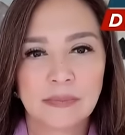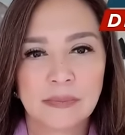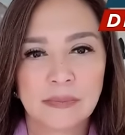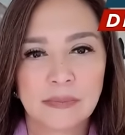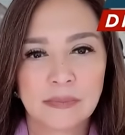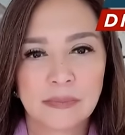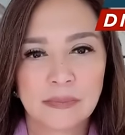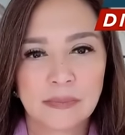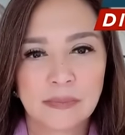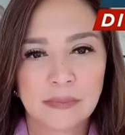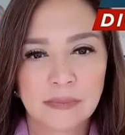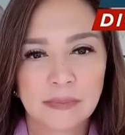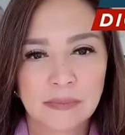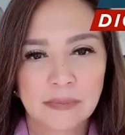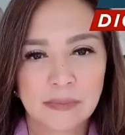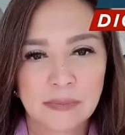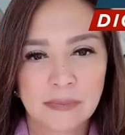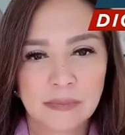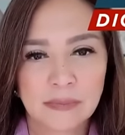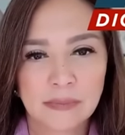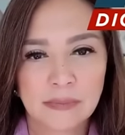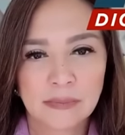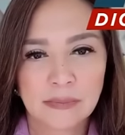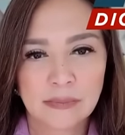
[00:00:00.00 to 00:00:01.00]

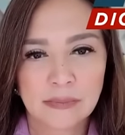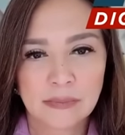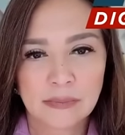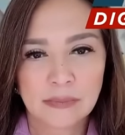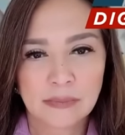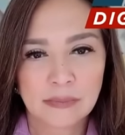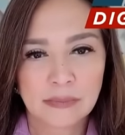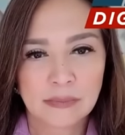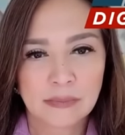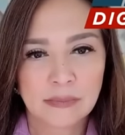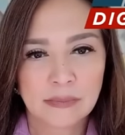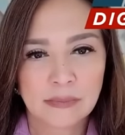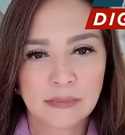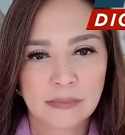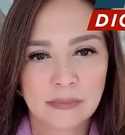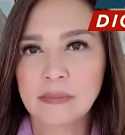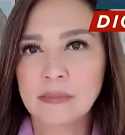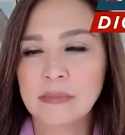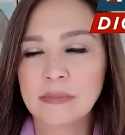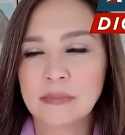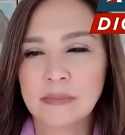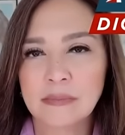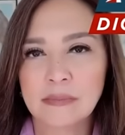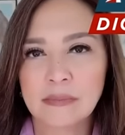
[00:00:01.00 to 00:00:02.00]

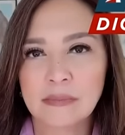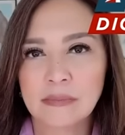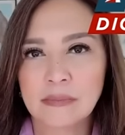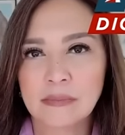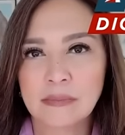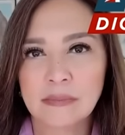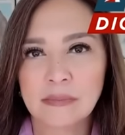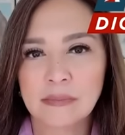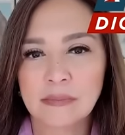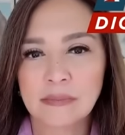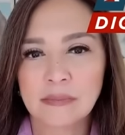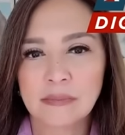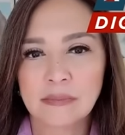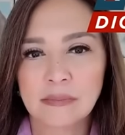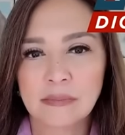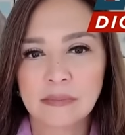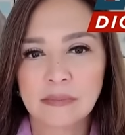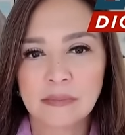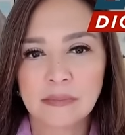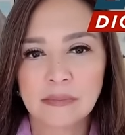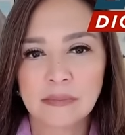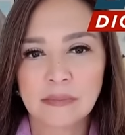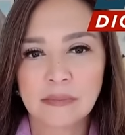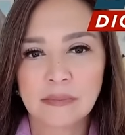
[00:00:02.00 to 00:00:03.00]

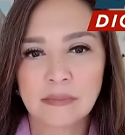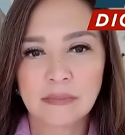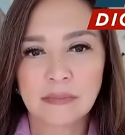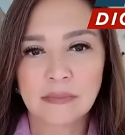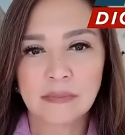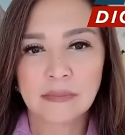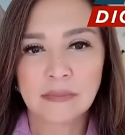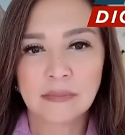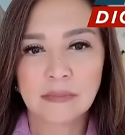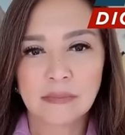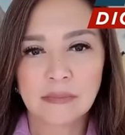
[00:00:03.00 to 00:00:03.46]
The person shown says nothing.